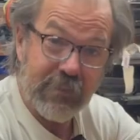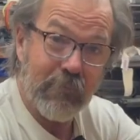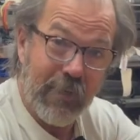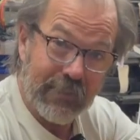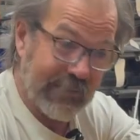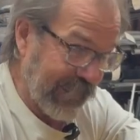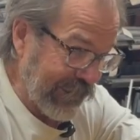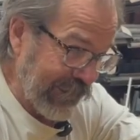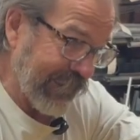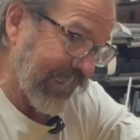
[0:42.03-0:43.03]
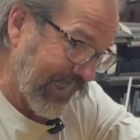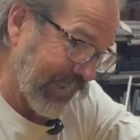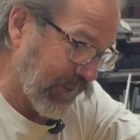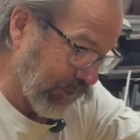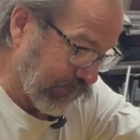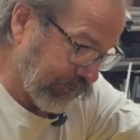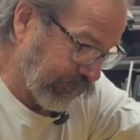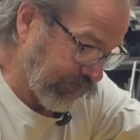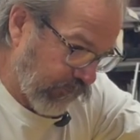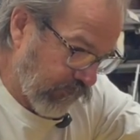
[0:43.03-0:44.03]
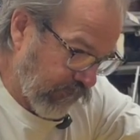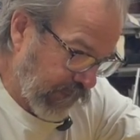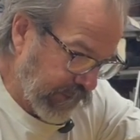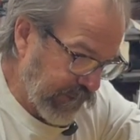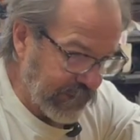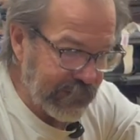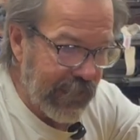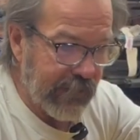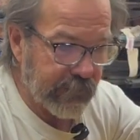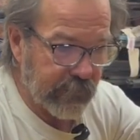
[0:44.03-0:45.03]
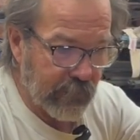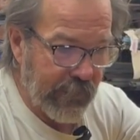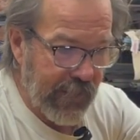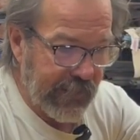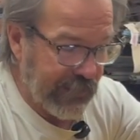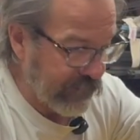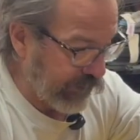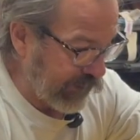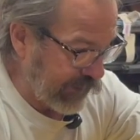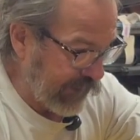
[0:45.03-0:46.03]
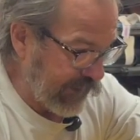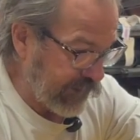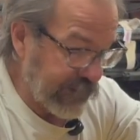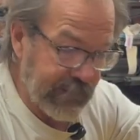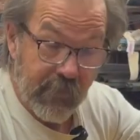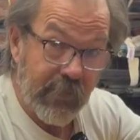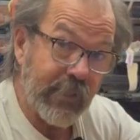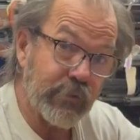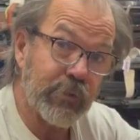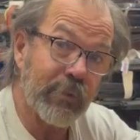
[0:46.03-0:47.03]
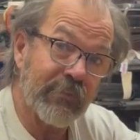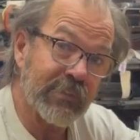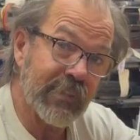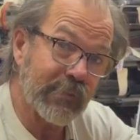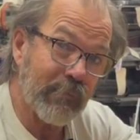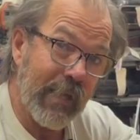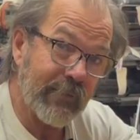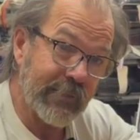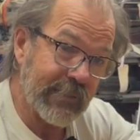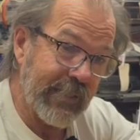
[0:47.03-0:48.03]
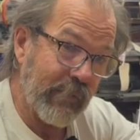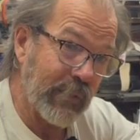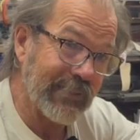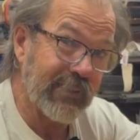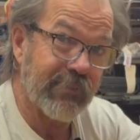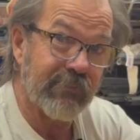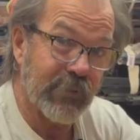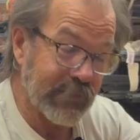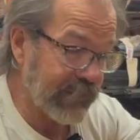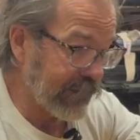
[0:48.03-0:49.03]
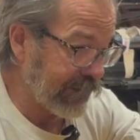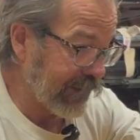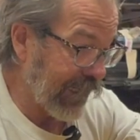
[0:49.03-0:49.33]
is the box that I need to get into. Turns out when they converted this, they used two different sets of batteries and they were at different voltages.